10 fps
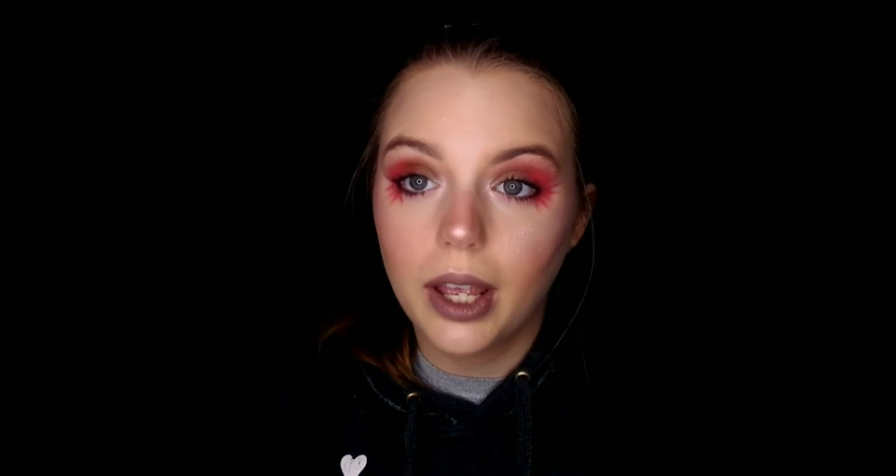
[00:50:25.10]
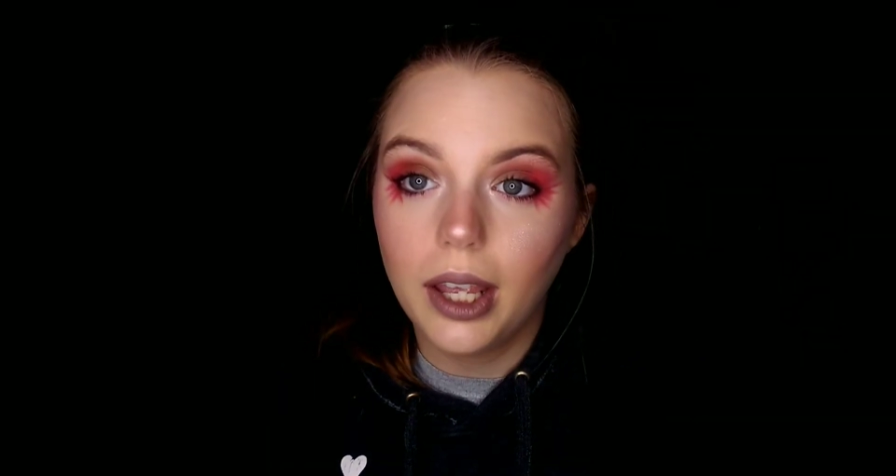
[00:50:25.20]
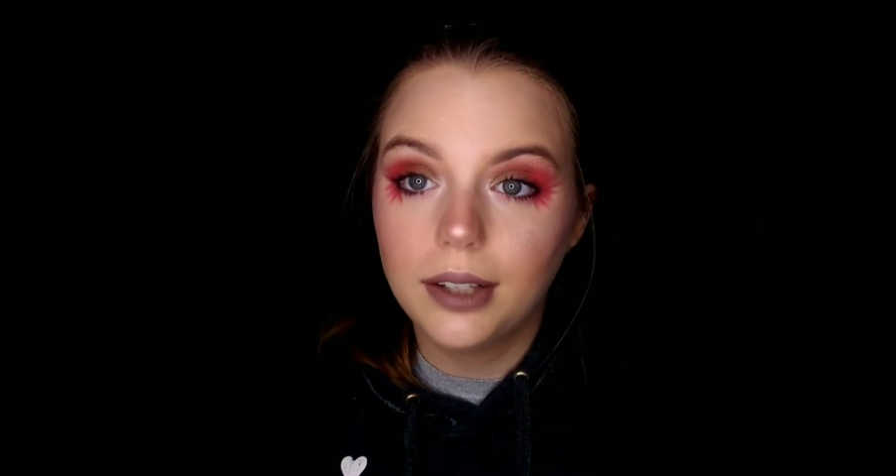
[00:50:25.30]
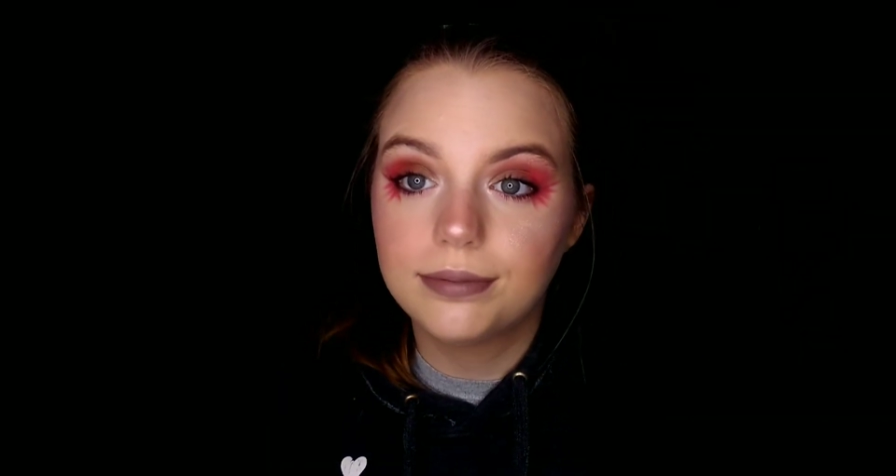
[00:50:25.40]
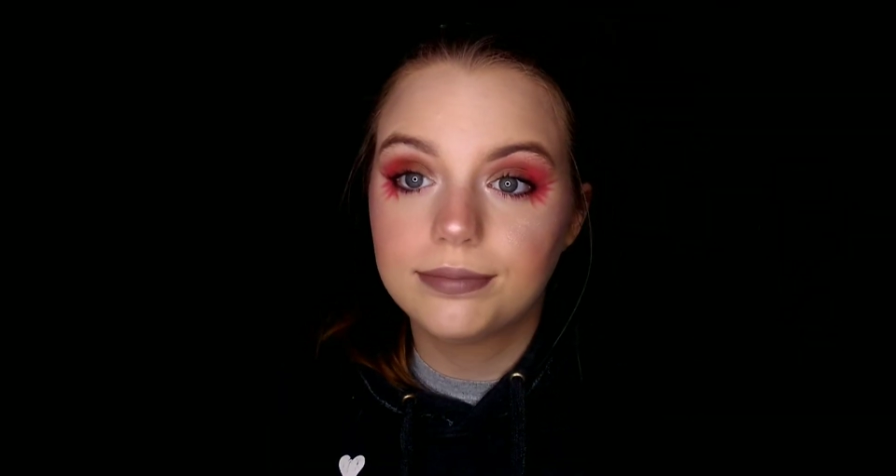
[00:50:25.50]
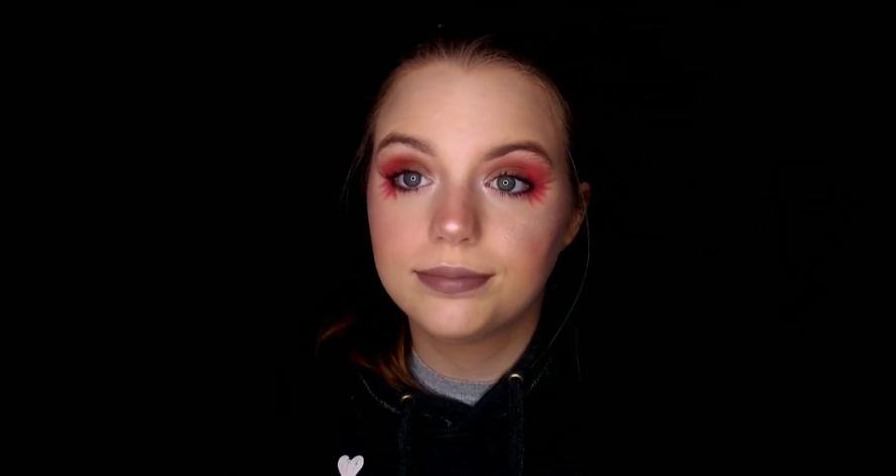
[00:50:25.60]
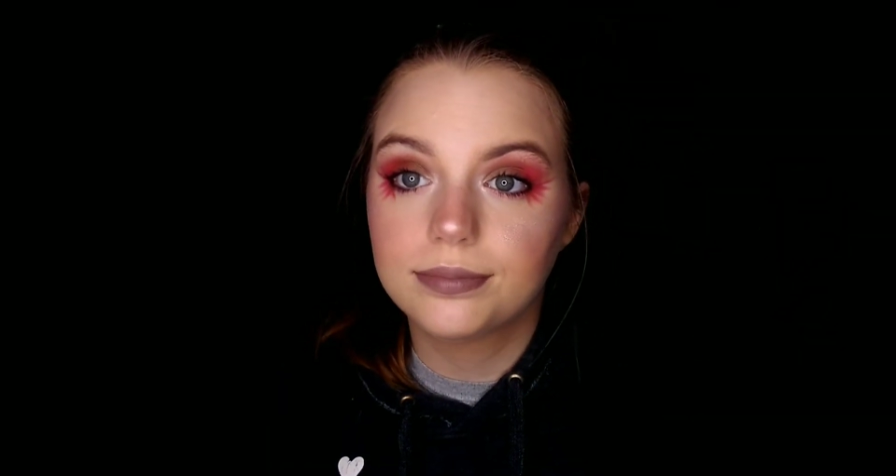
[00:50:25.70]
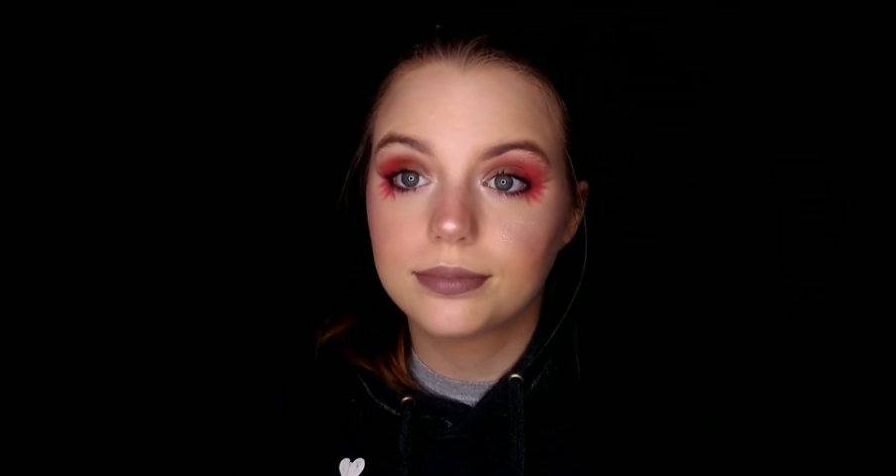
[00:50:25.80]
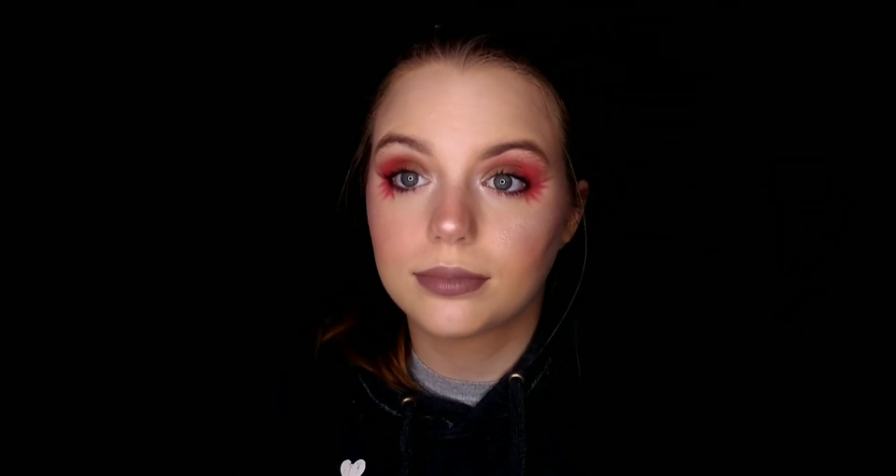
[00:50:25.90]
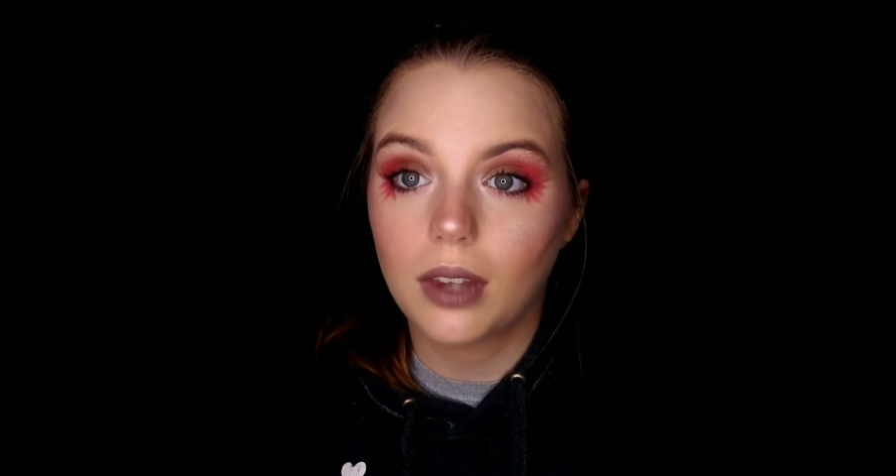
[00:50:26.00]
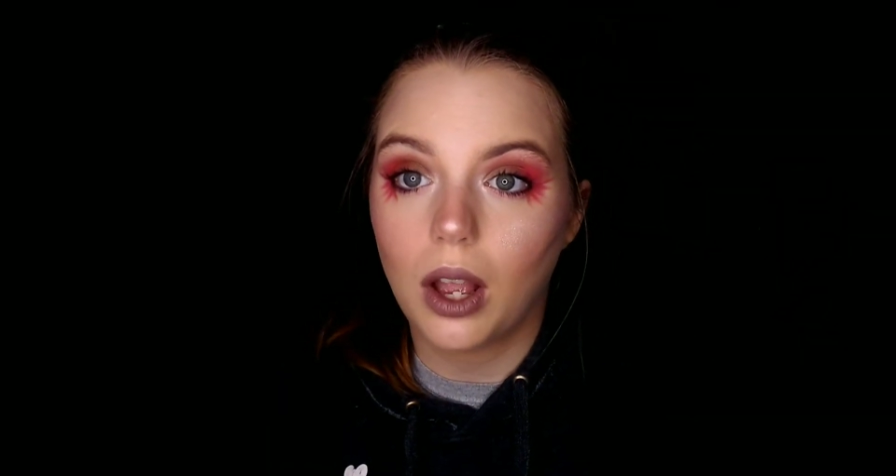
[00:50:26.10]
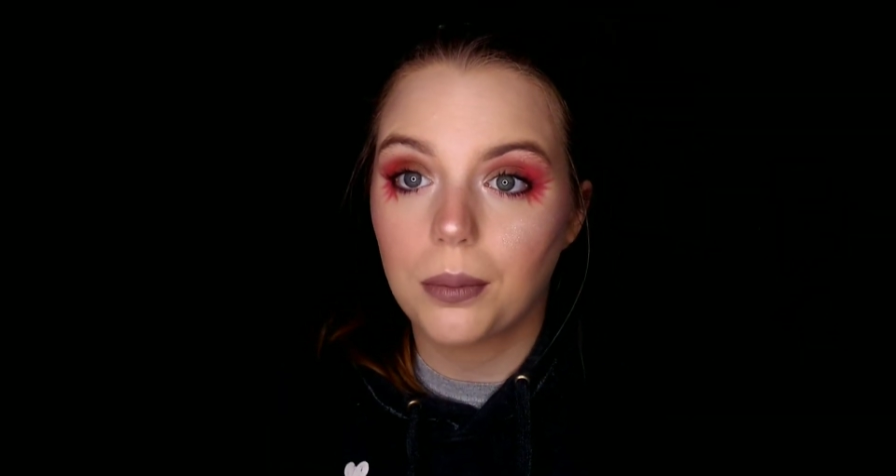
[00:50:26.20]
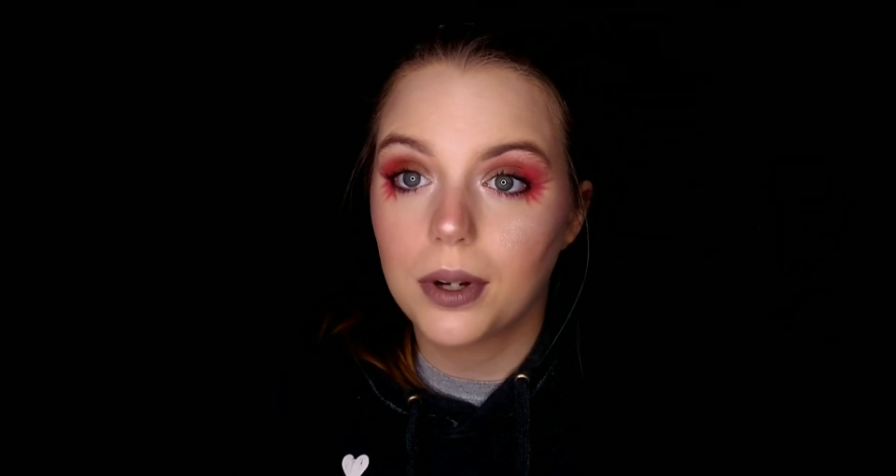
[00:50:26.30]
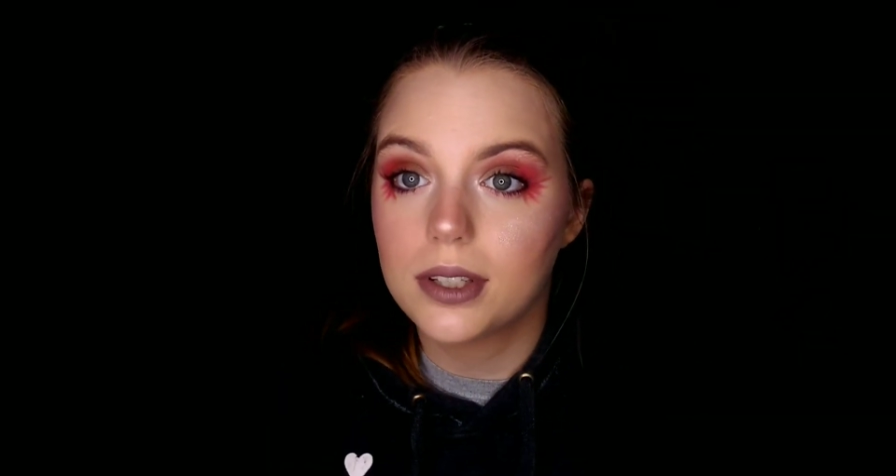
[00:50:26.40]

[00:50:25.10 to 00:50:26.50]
Okay, now I'm